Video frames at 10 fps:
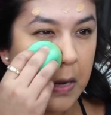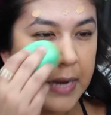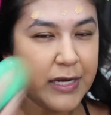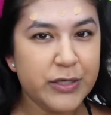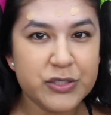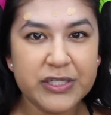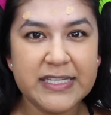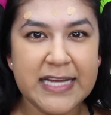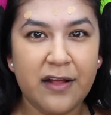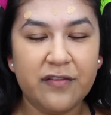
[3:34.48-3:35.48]
I can usually
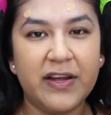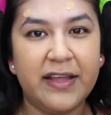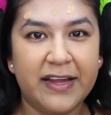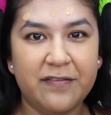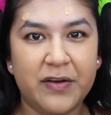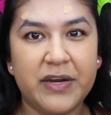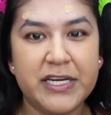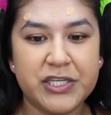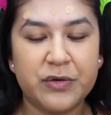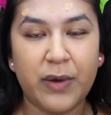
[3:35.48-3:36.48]
tell if I like a
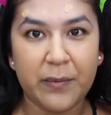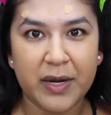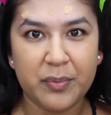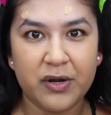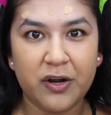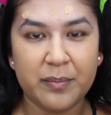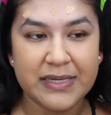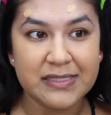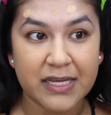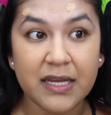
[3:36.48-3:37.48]
foundation right when I put it on
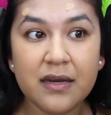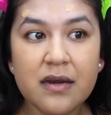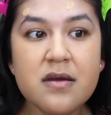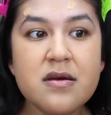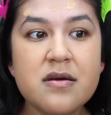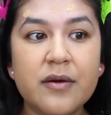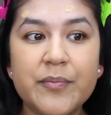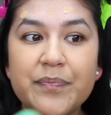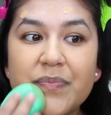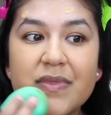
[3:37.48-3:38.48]
my skin.
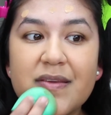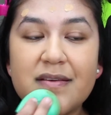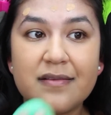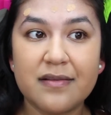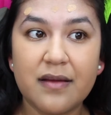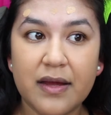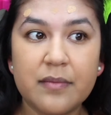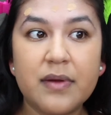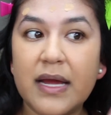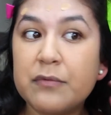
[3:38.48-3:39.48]

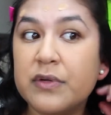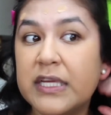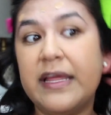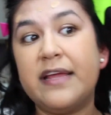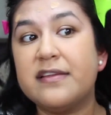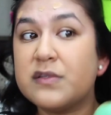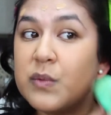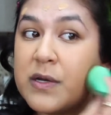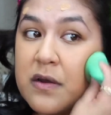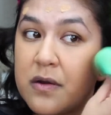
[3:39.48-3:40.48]
I really like this
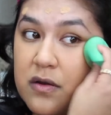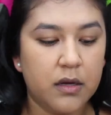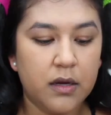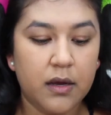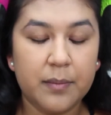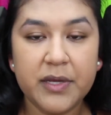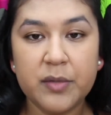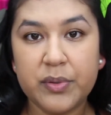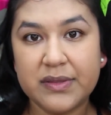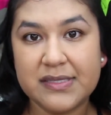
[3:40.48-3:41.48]
one. I'm
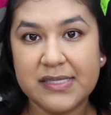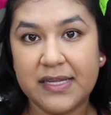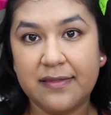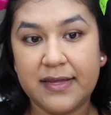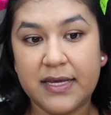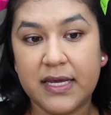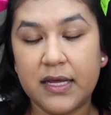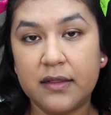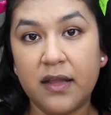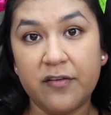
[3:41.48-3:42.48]
gonna put this in the
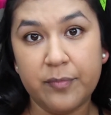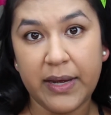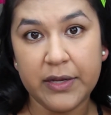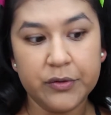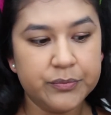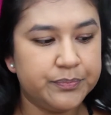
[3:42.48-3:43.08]
love pile.